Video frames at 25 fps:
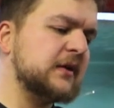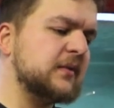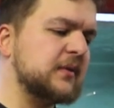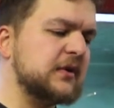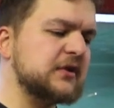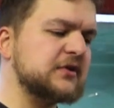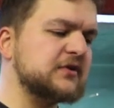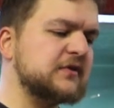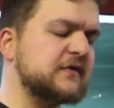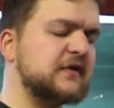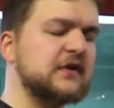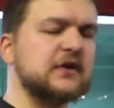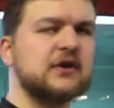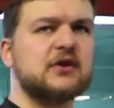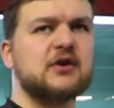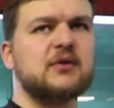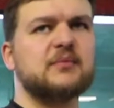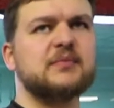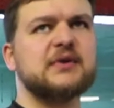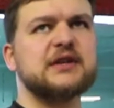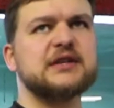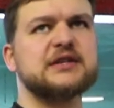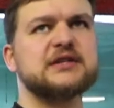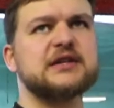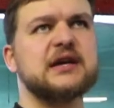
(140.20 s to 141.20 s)
Went off on a
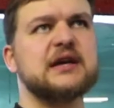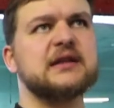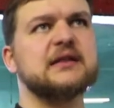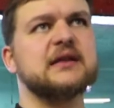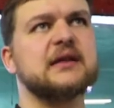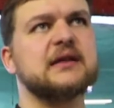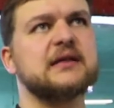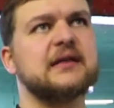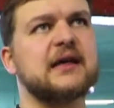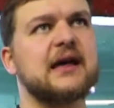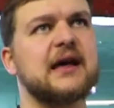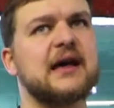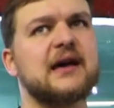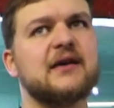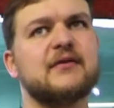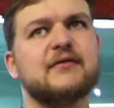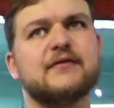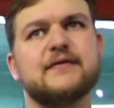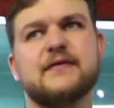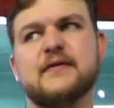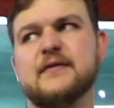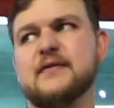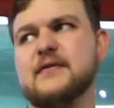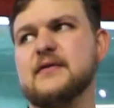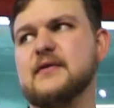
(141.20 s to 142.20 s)
complete chain there. They
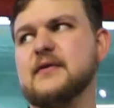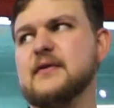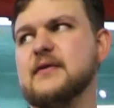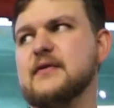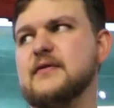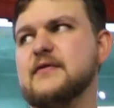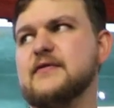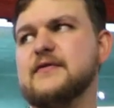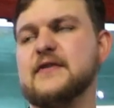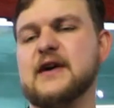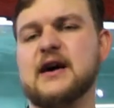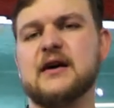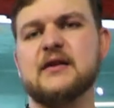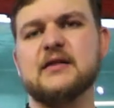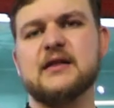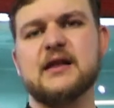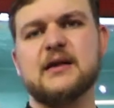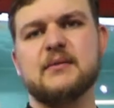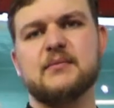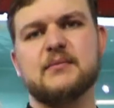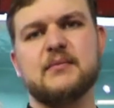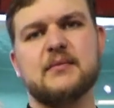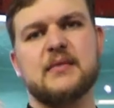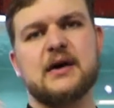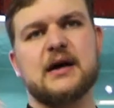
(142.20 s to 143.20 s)
have found
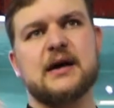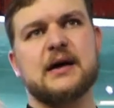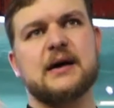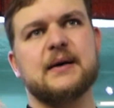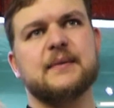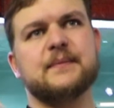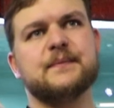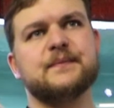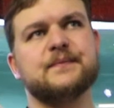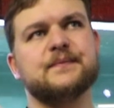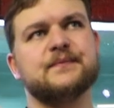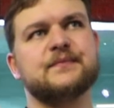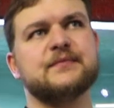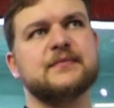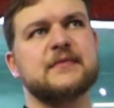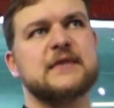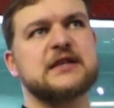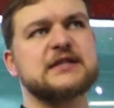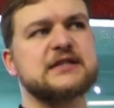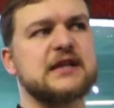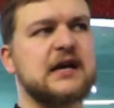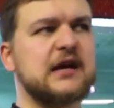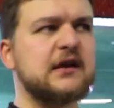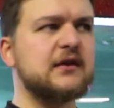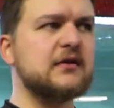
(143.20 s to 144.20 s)
them.
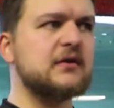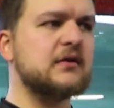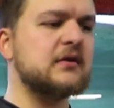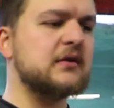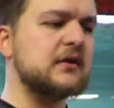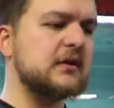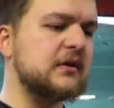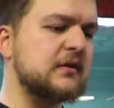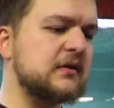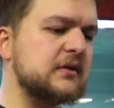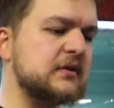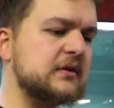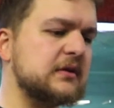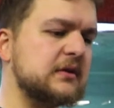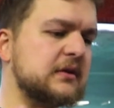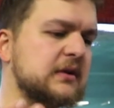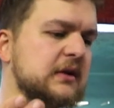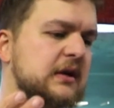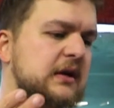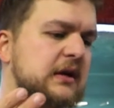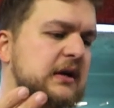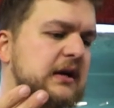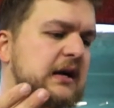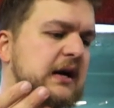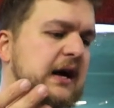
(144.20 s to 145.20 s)
There's
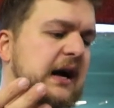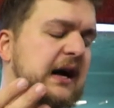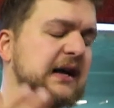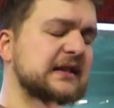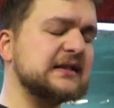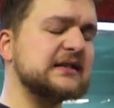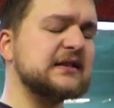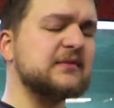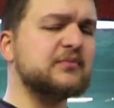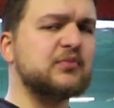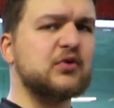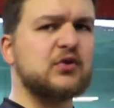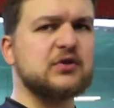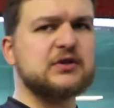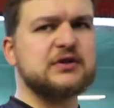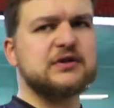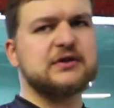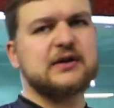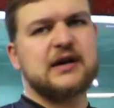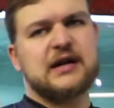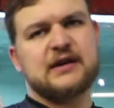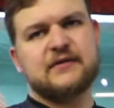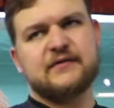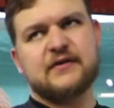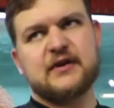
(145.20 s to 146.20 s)

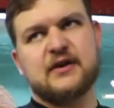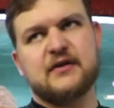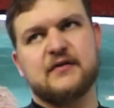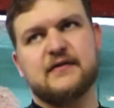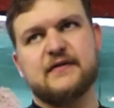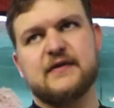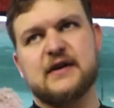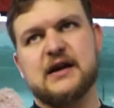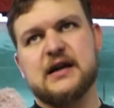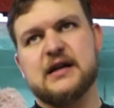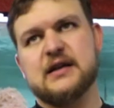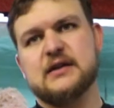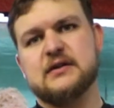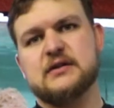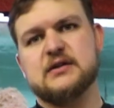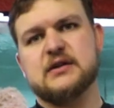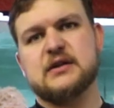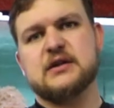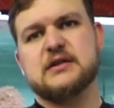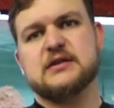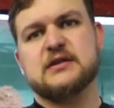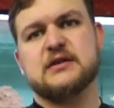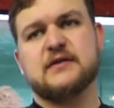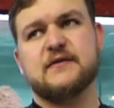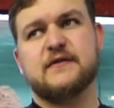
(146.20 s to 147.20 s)
unsupported or unverified
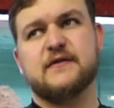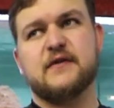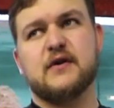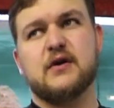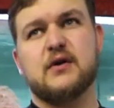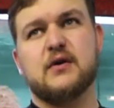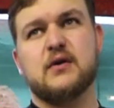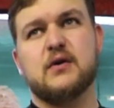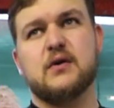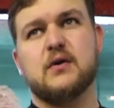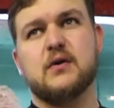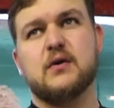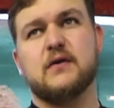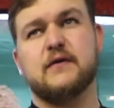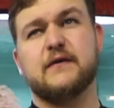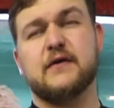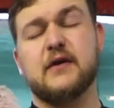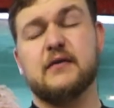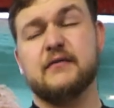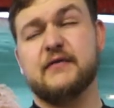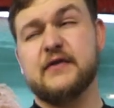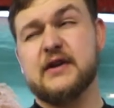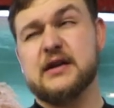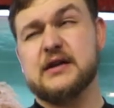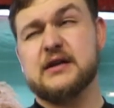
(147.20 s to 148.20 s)
data
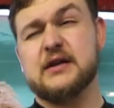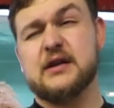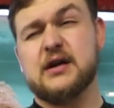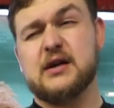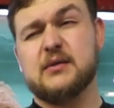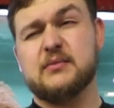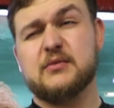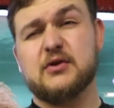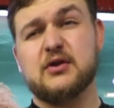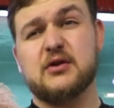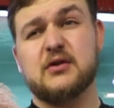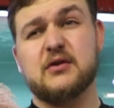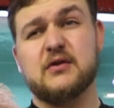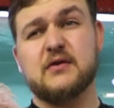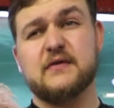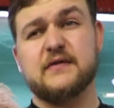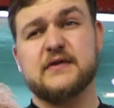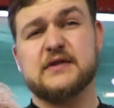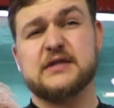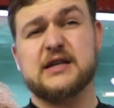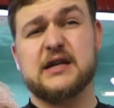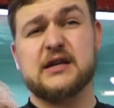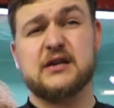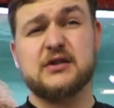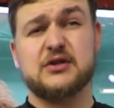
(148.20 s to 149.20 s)
from Vietnam of
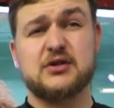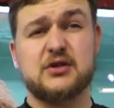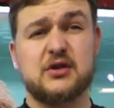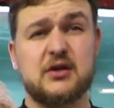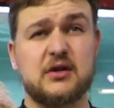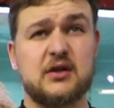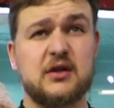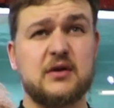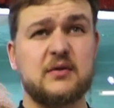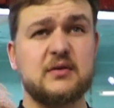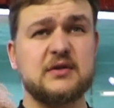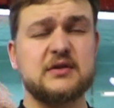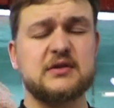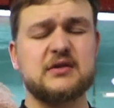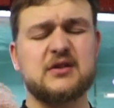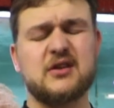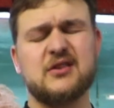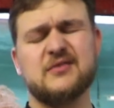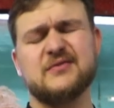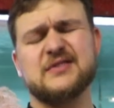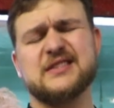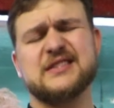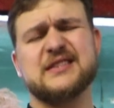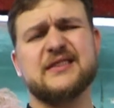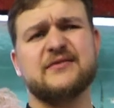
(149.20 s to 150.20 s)
a tiger shark that was
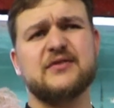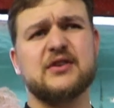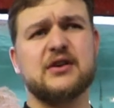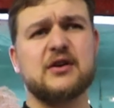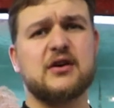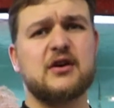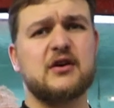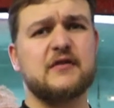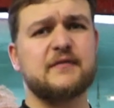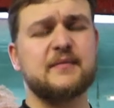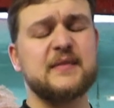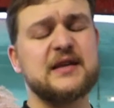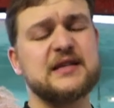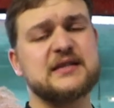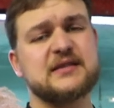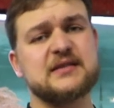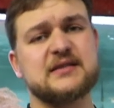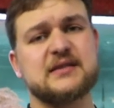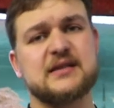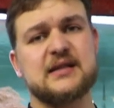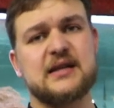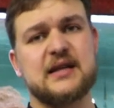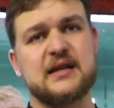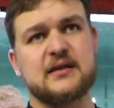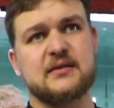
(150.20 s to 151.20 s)
over 7.5
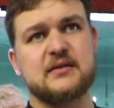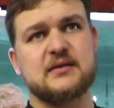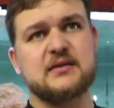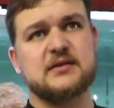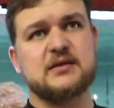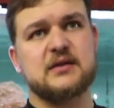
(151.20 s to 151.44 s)
meters in length.